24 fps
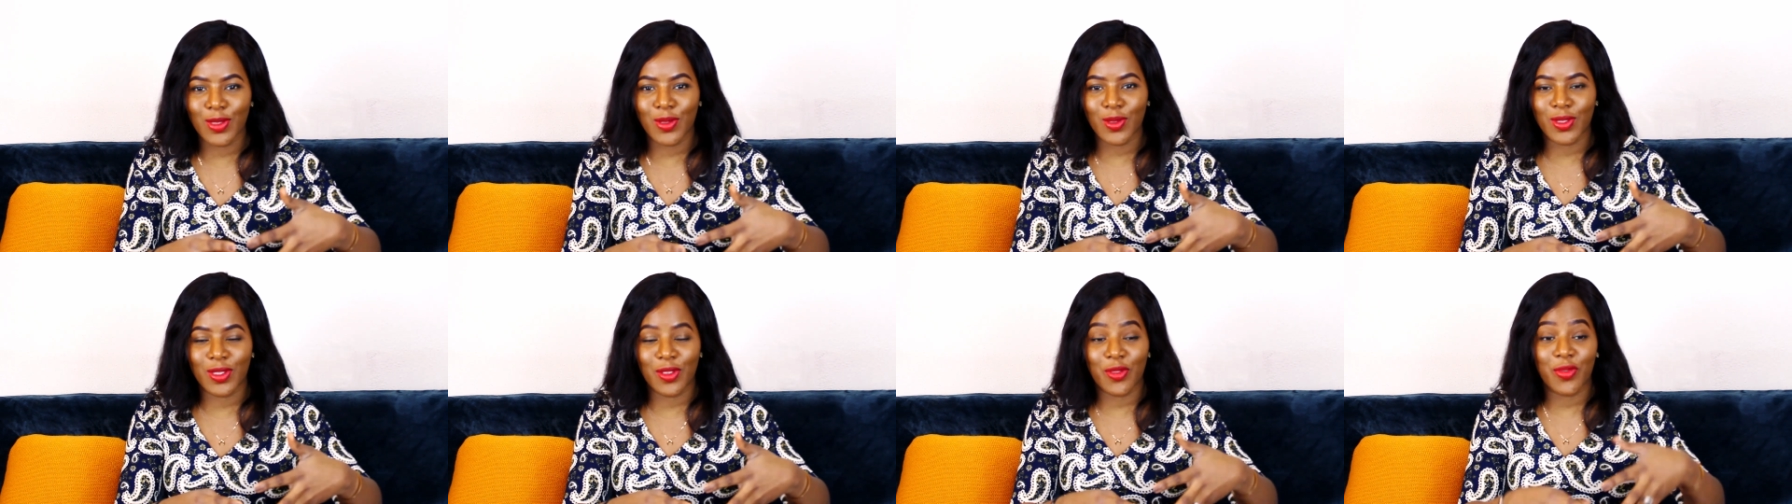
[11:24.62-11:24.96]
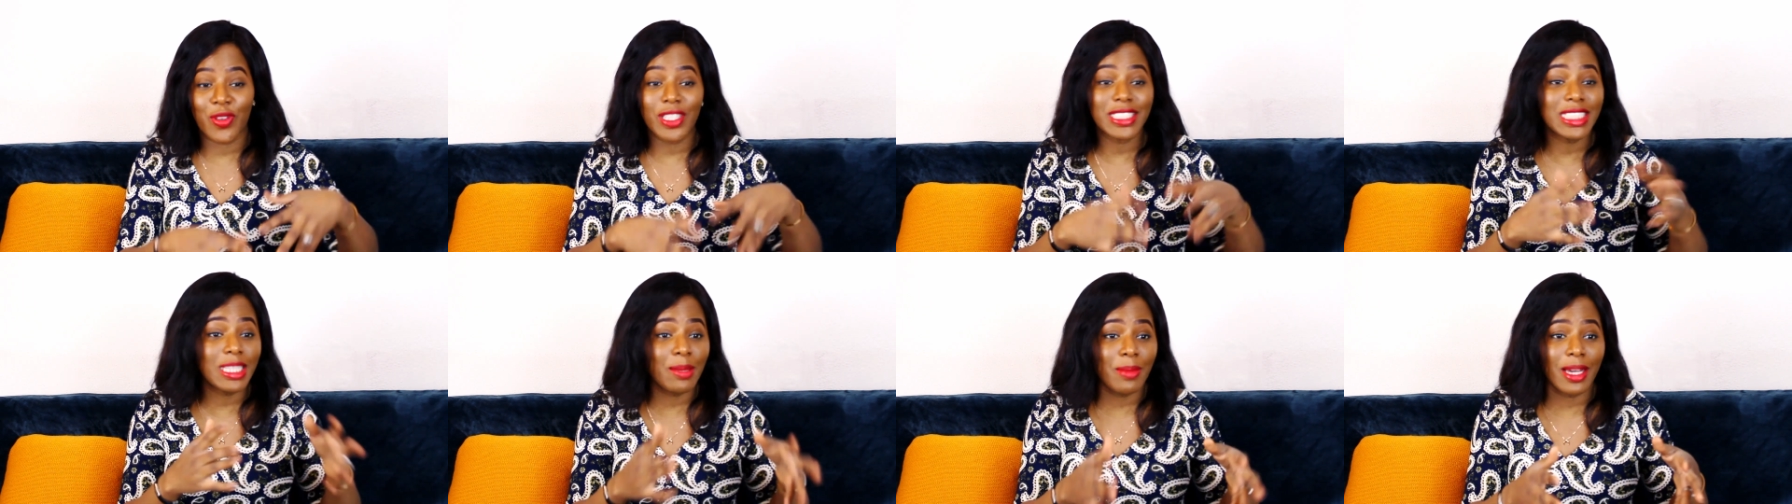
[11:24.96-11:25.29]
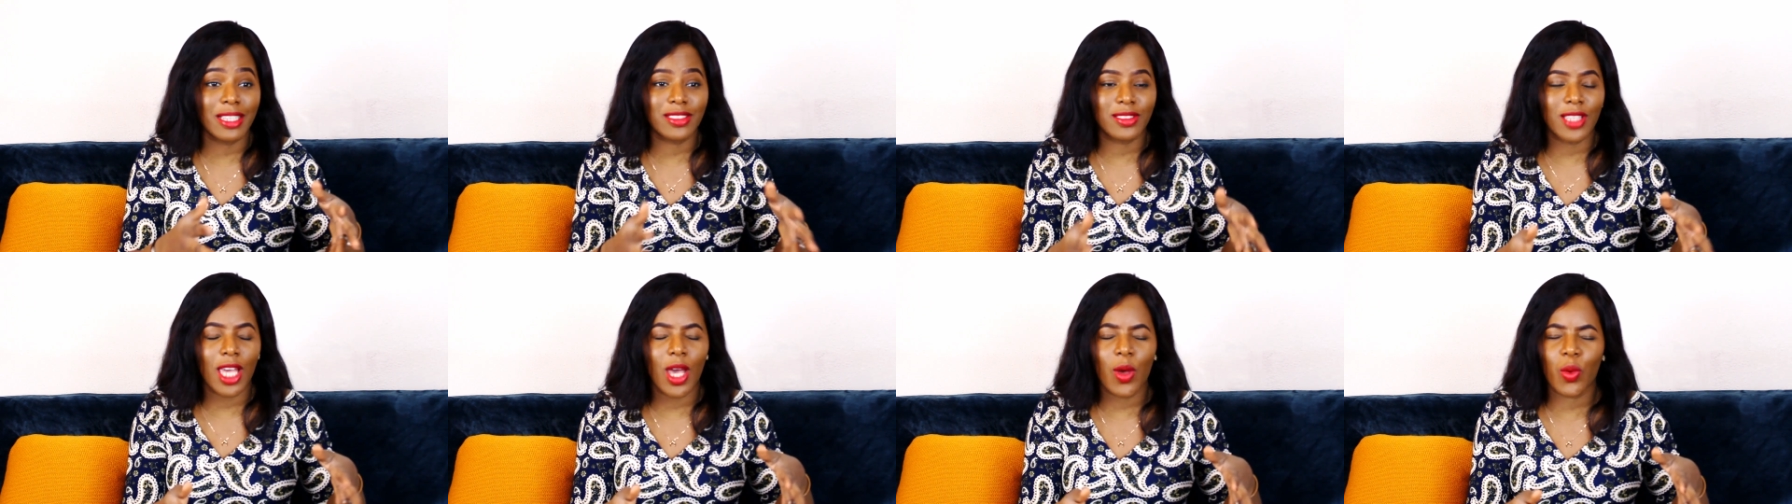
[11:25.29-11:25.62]
The first time
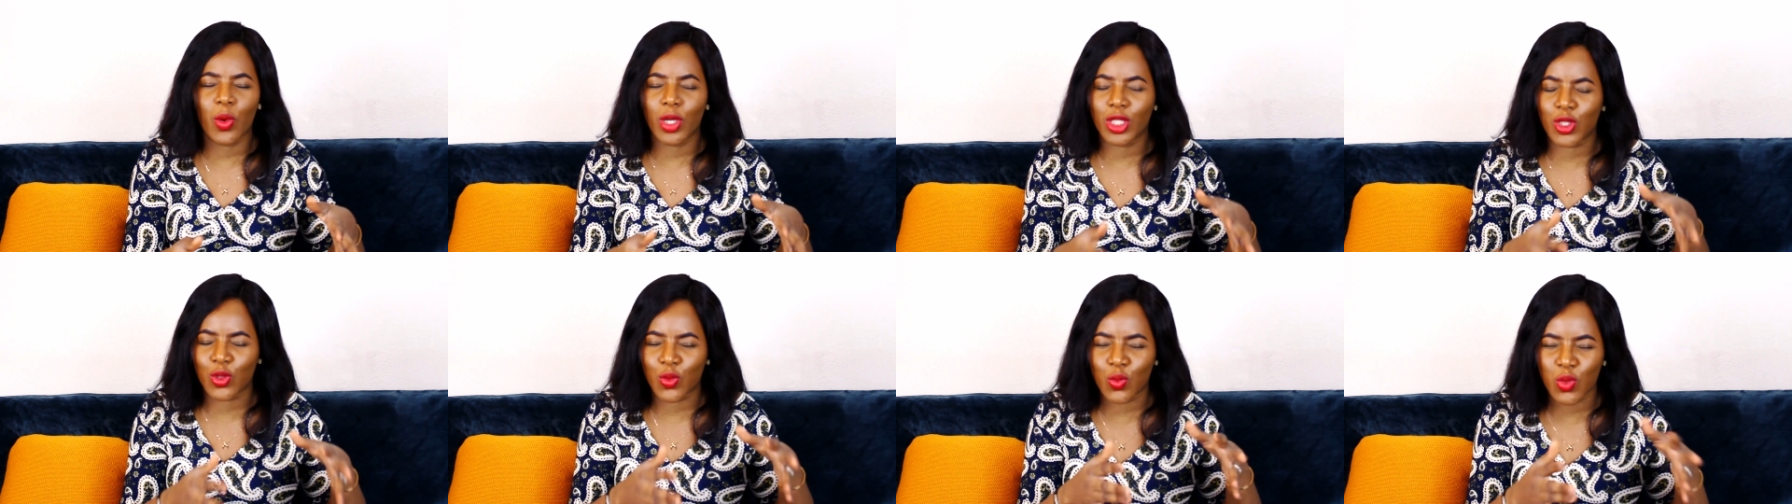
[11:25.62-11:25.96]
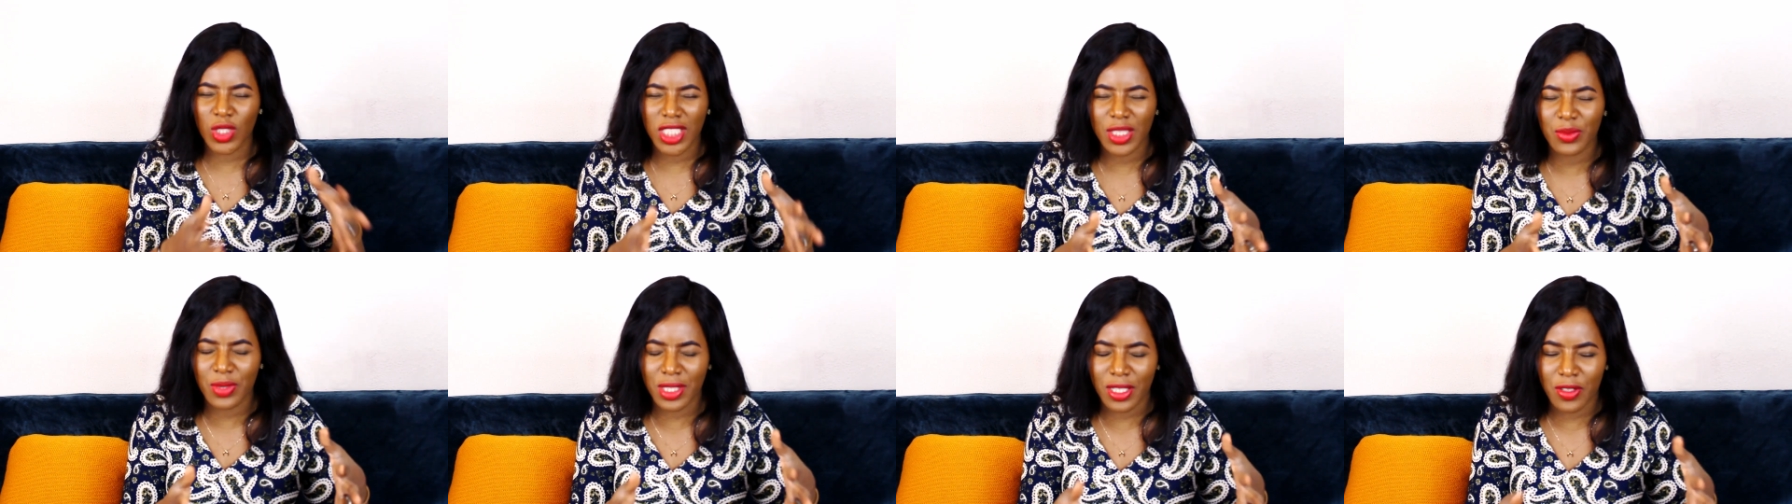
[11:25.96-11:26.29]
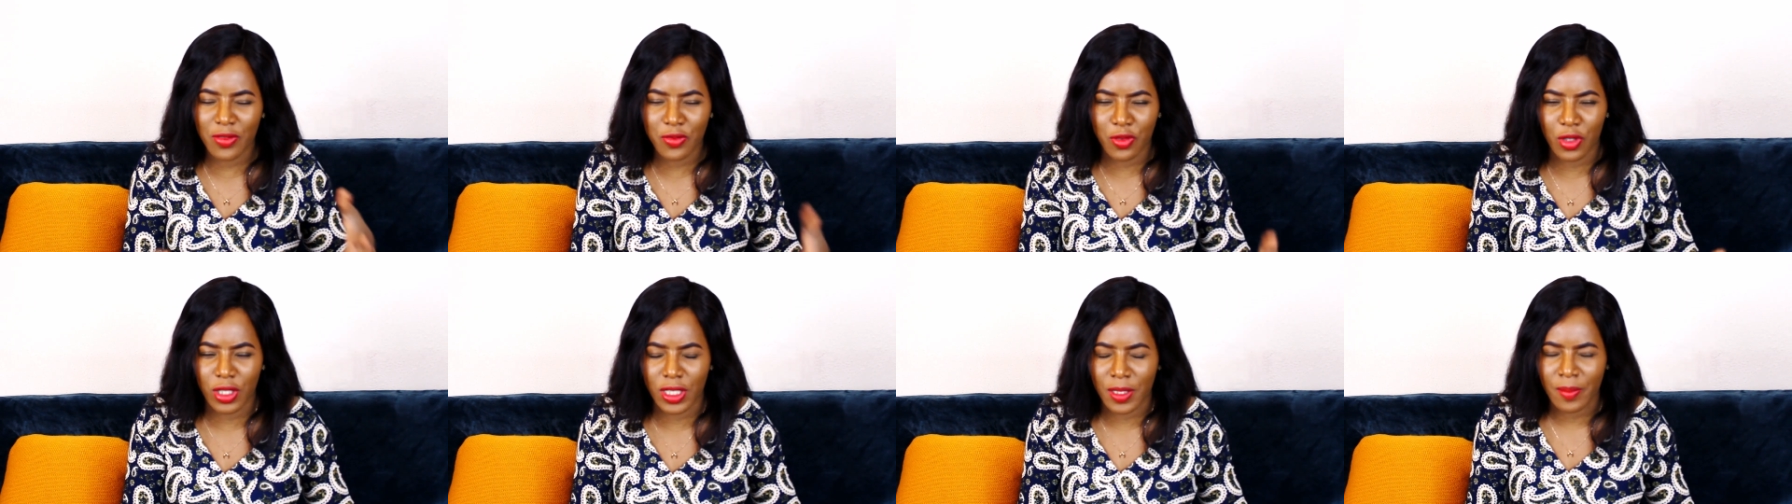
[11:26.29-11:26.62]
I saw it was really
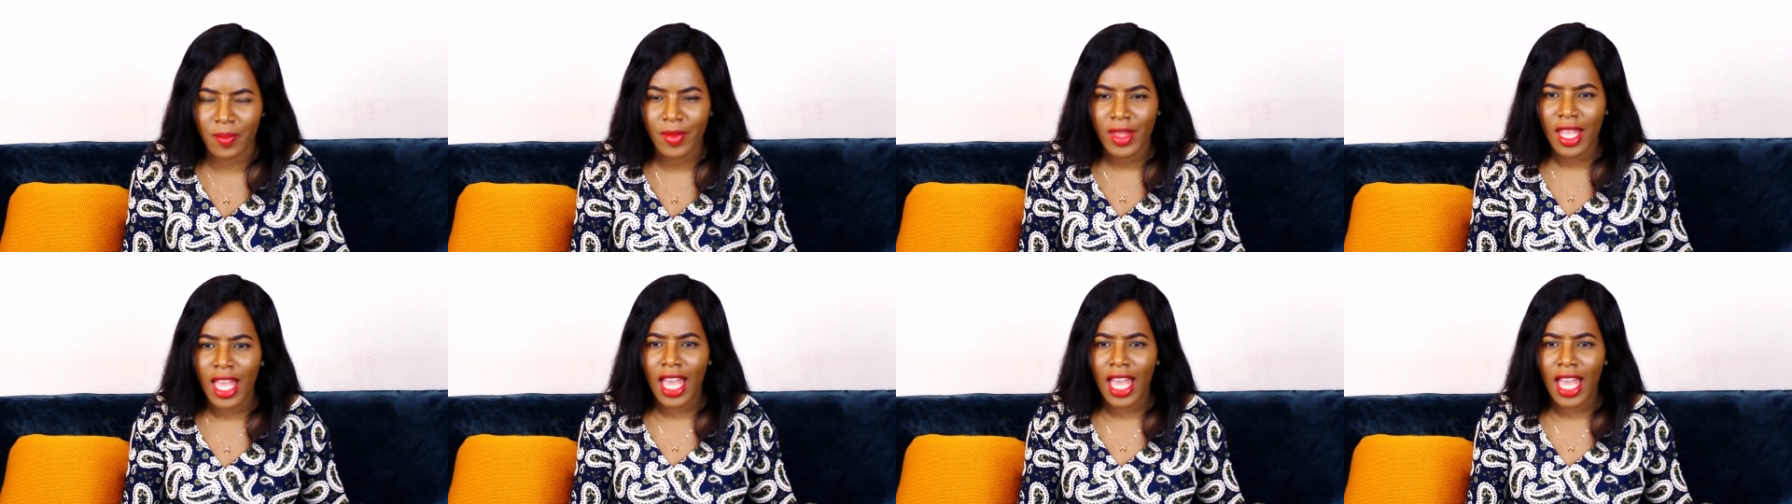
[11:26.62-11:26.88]
funny.